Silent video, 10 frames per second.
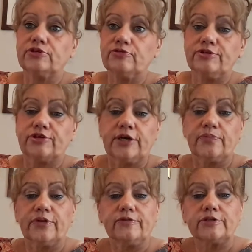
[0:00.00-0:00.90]
I'm going to try and
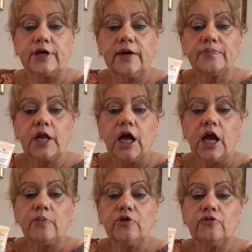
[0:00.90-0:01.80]
pronounce that.
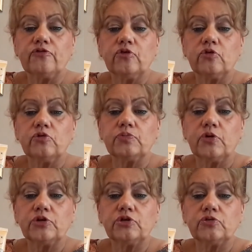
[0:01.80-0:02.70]
A beautiful
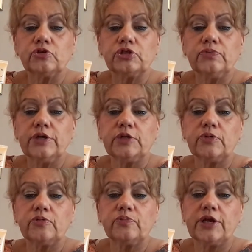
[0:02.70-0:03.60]
body lotion made
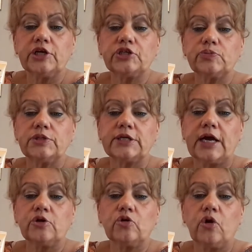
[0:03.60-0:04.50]
with precious
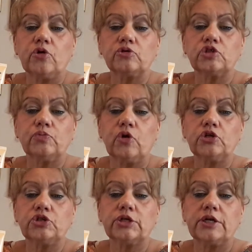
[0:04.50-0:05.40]
botanical oils to
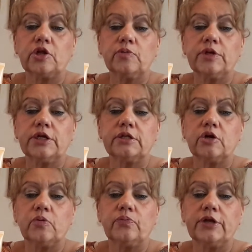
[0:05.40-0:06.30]
moisture and illuminate the
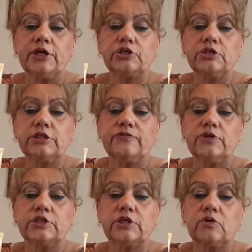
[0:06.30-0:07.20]
complexion, leaving
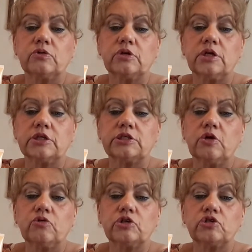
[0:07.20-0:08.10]
the
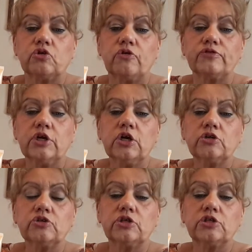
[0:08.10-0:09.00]
silky soft
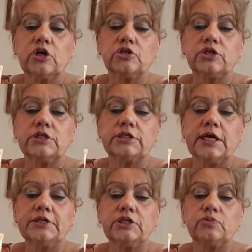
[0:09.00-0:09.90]
to the touch and
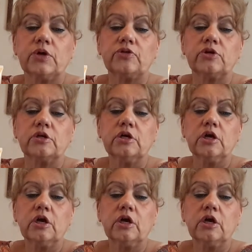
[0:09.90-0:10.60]
scented with the